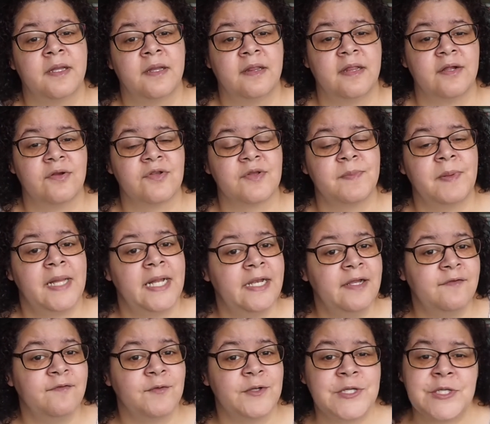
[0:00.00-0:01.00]
there's
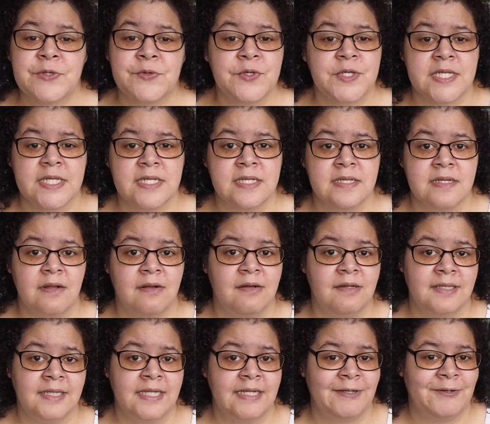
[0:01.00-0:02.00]
plenty of resources
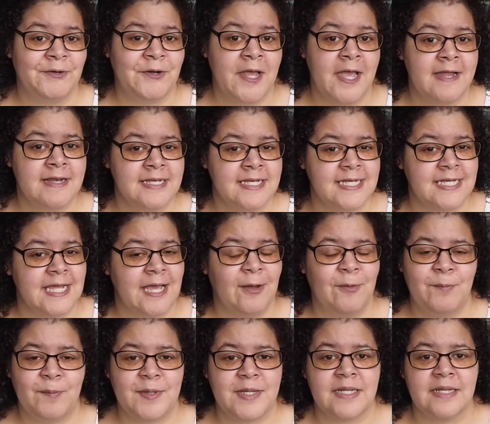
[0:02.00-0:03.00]
on the internet to
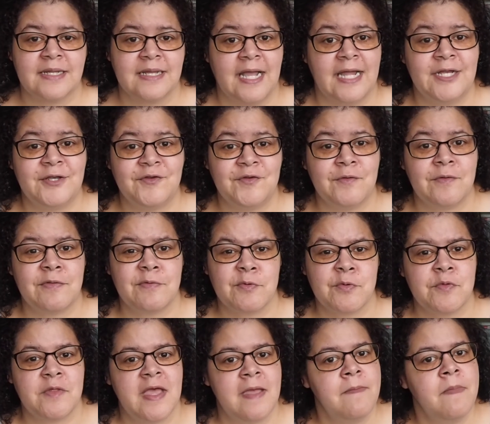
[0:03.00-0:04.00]
help guide you
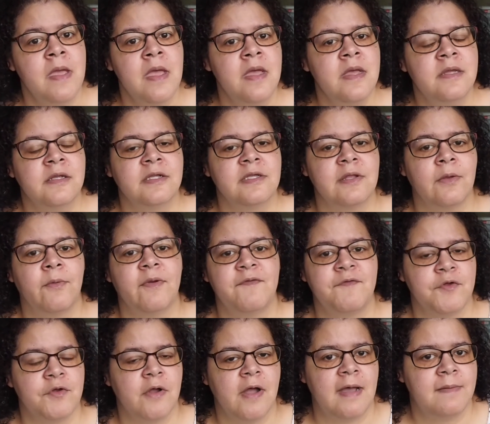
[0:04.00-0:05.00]
through them. So
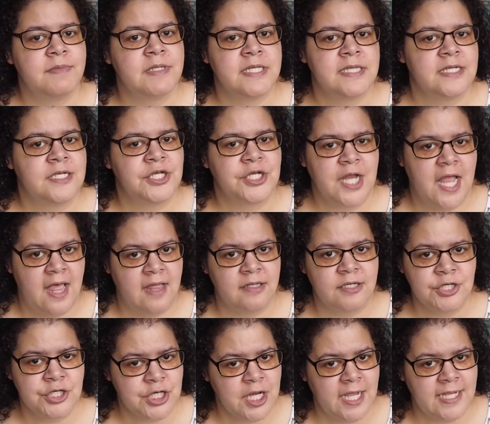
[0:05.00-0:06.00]
if you're up to the
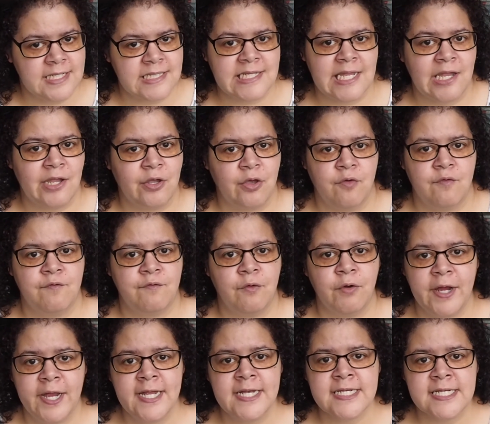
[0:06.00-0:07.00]
challenge, I say go
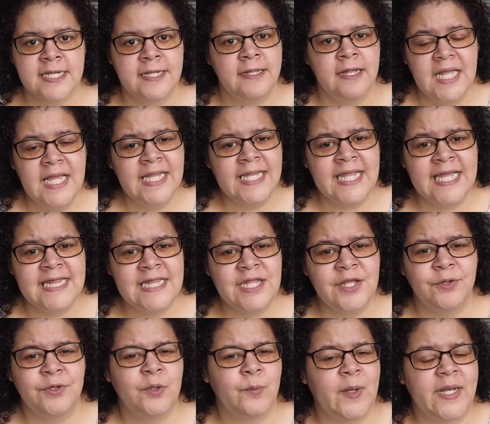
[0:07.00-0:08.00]
for it. Again,
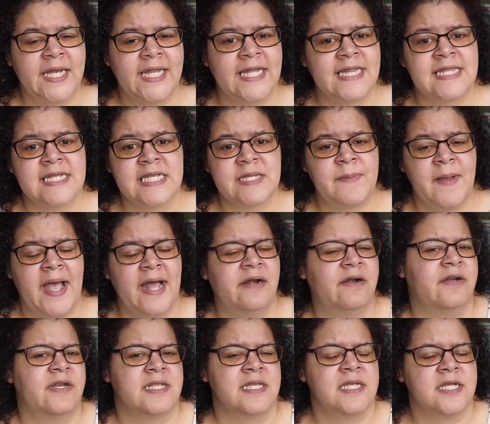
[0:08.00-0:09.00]
the only way to get this
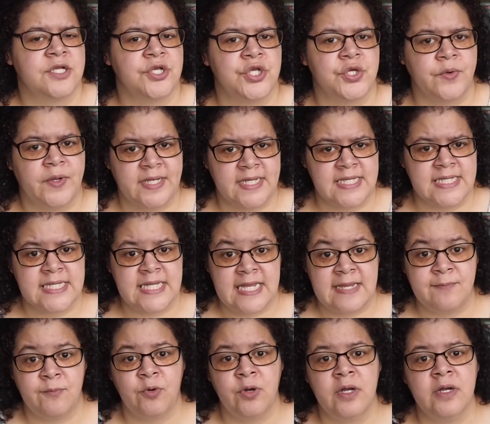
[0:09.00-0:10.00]
pattern is to join
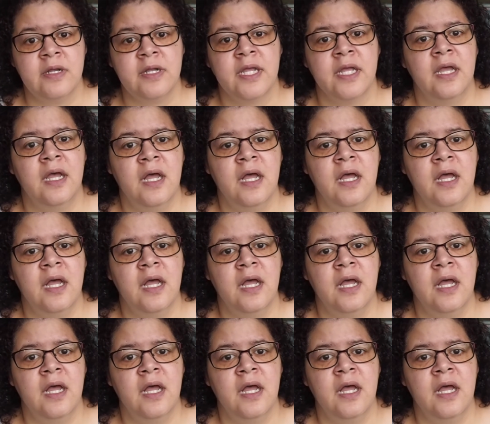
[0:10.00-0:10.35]
Seamwork.